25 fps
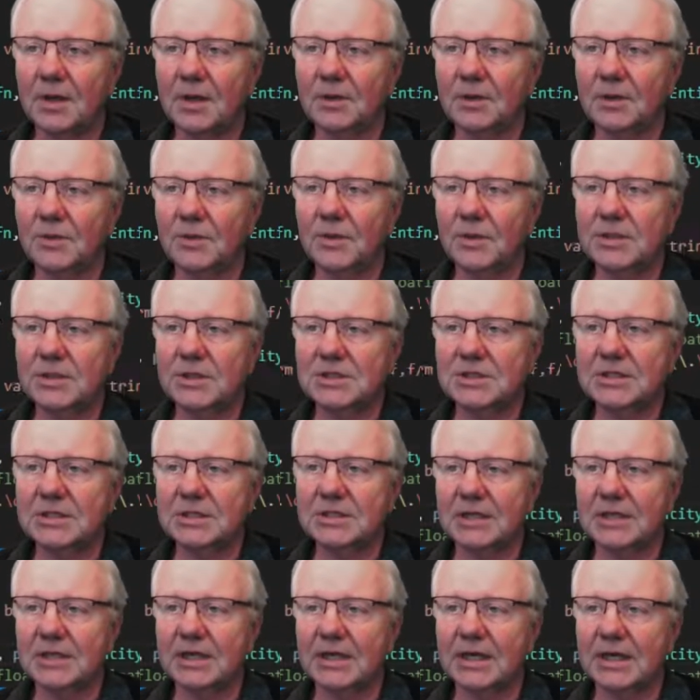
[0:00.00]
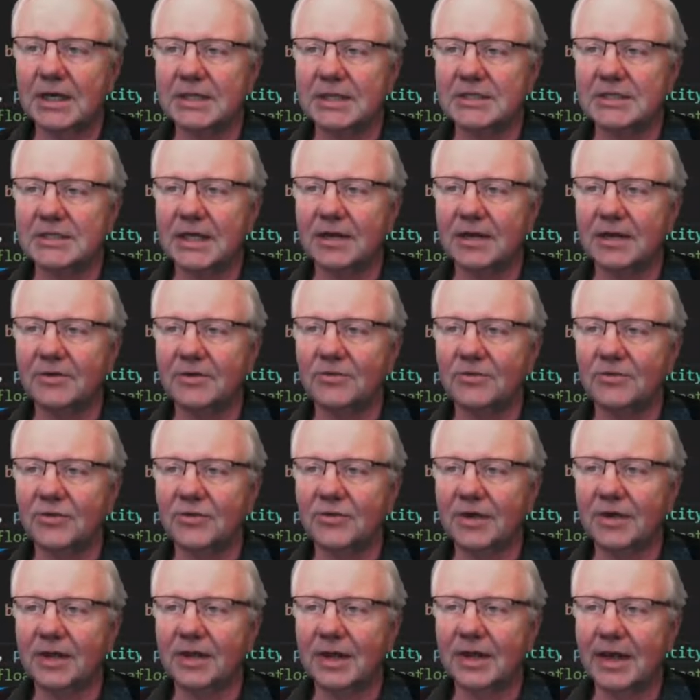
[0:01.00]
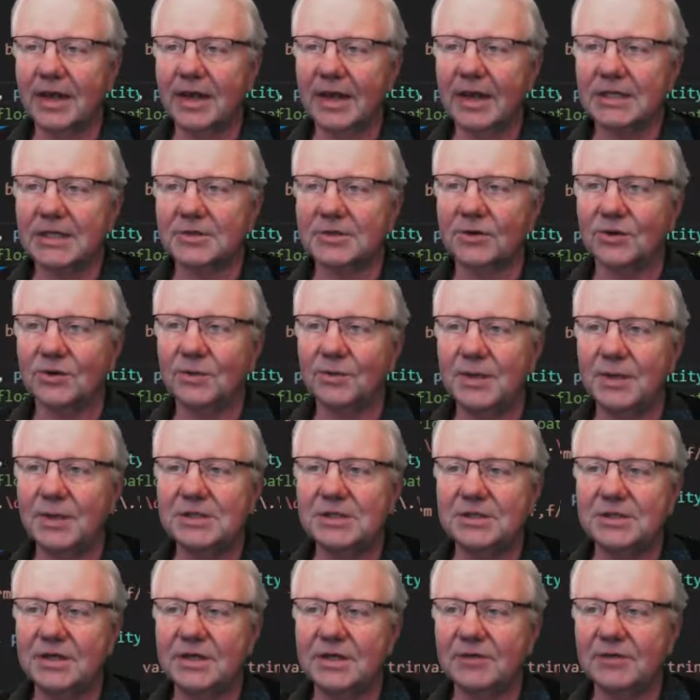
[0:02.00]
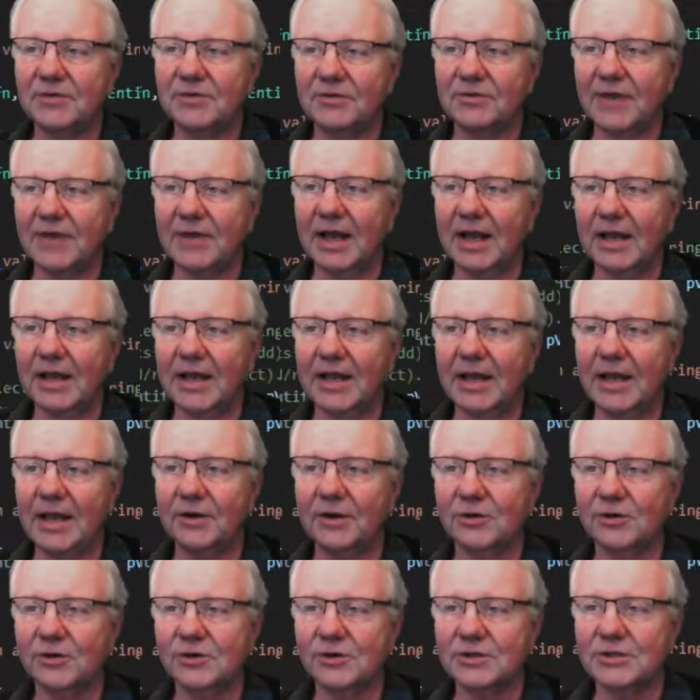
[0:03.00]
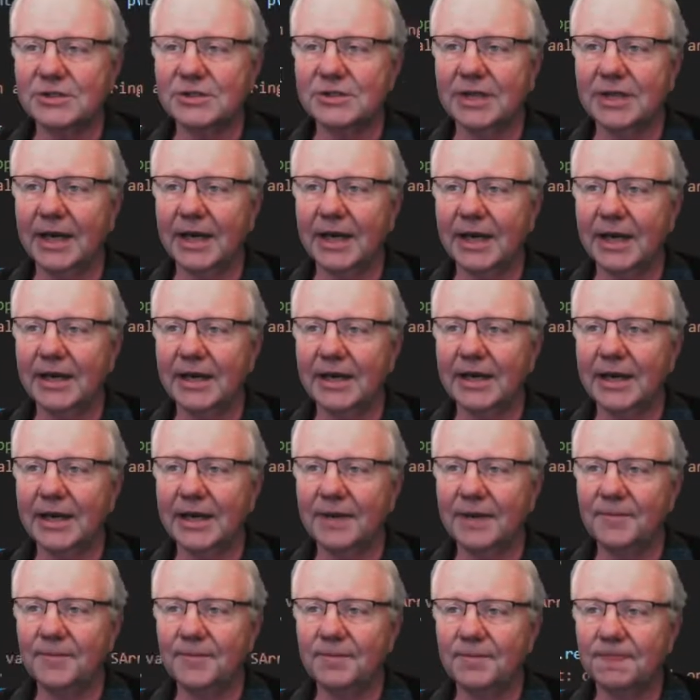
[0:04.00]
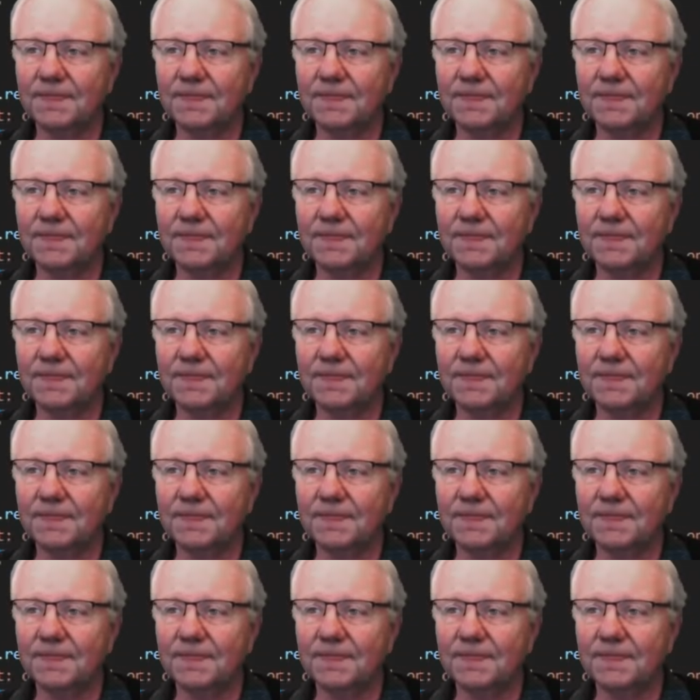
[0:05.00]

which is a set of, it has a whole bunch of different validators, and